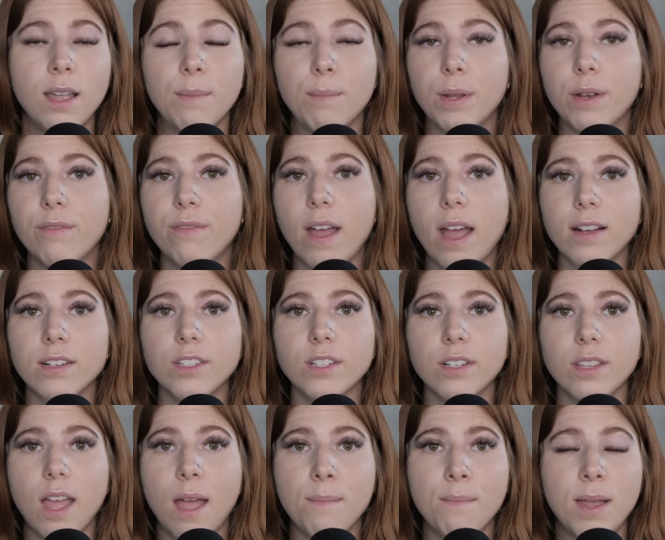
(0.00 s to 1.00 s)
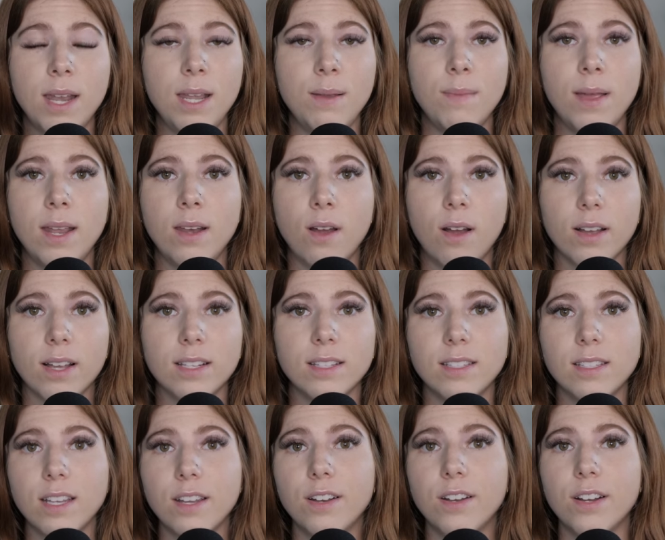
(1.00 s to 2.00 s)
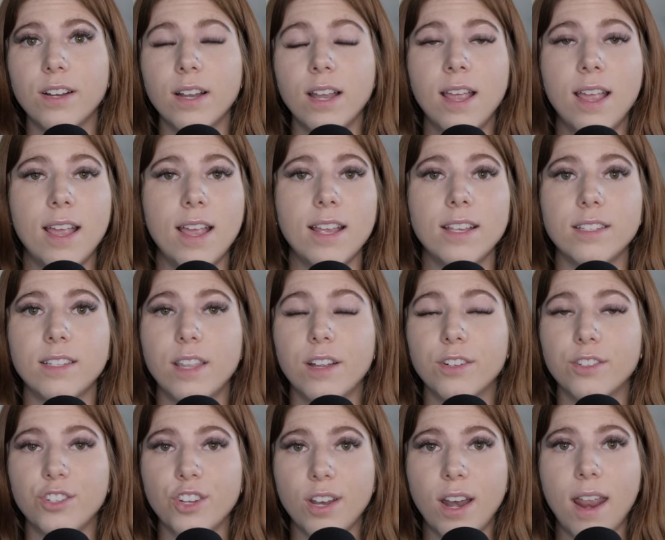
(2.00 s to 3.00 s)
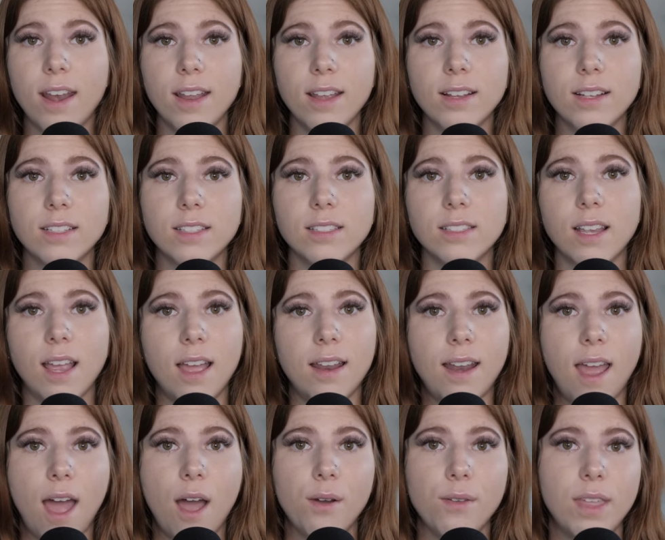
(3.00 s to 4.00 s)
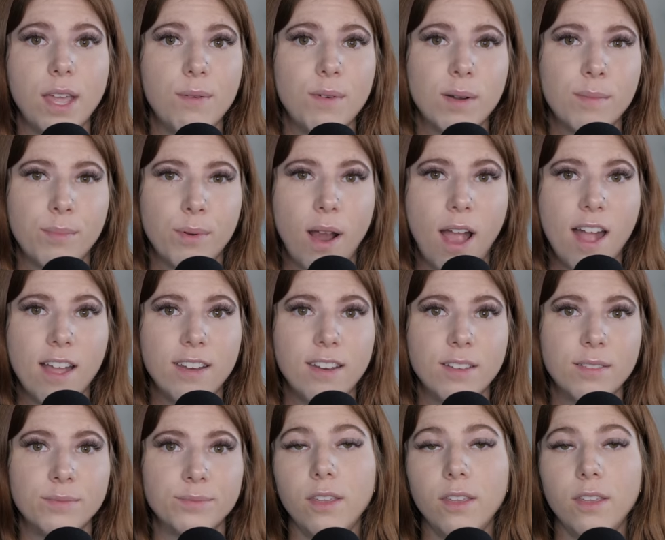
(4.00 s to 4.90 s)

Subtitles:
but a factor that many may not consider is their genetics and how they were bred.